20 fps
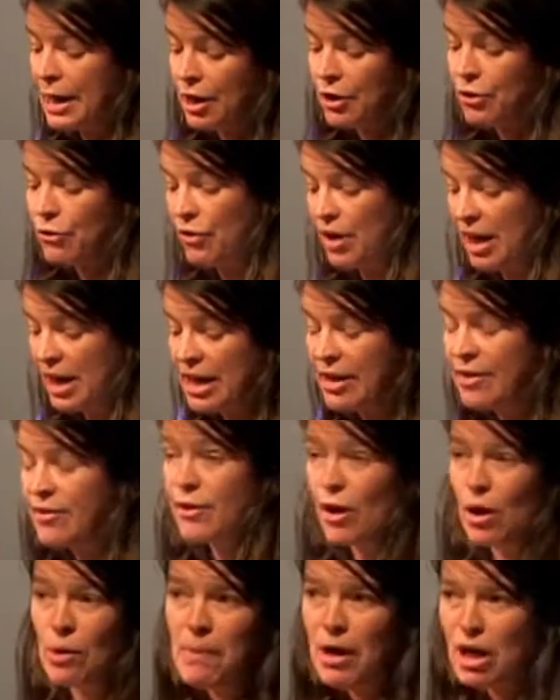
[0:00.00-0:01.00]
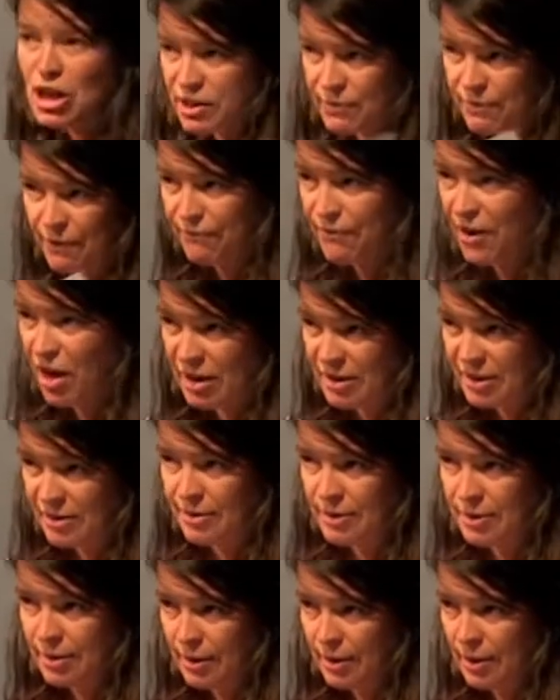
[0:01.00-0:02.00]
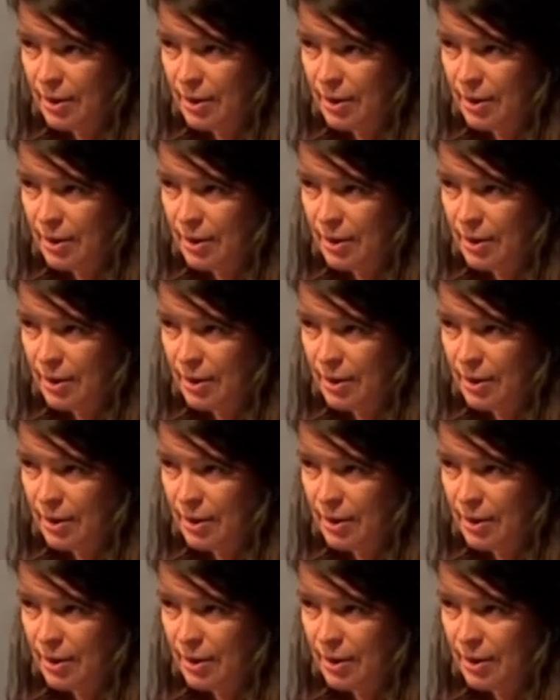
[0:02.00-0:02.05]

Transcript: had created so much of a fuss